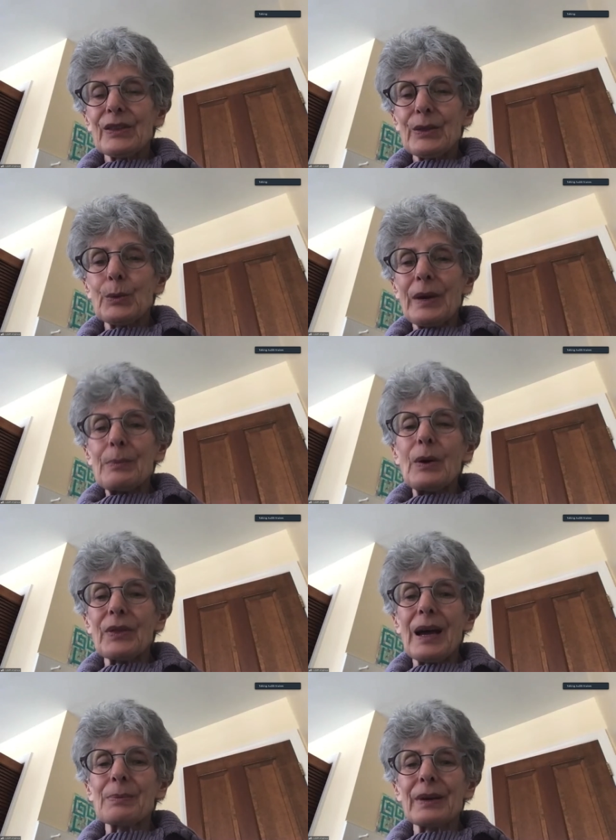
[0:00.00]
the way both
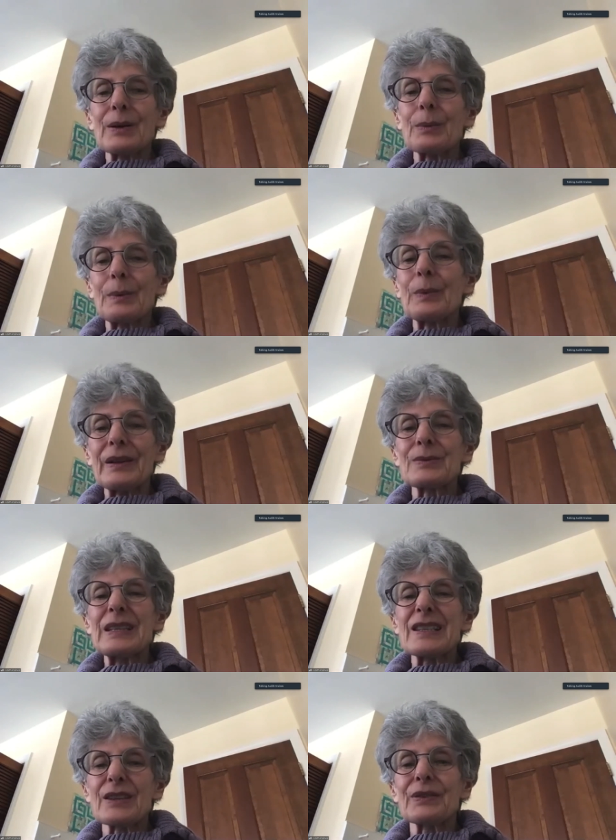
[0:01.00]
operate or what,
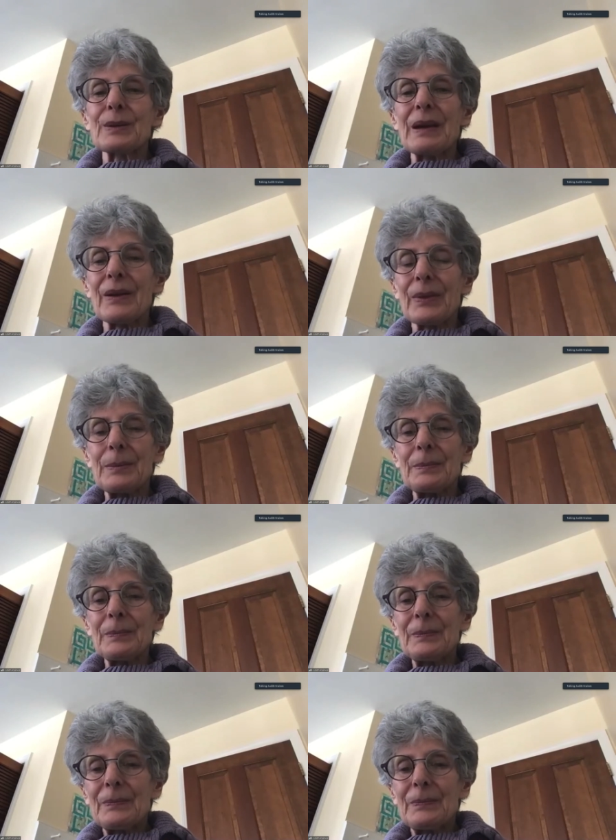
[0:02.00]
what's different about them?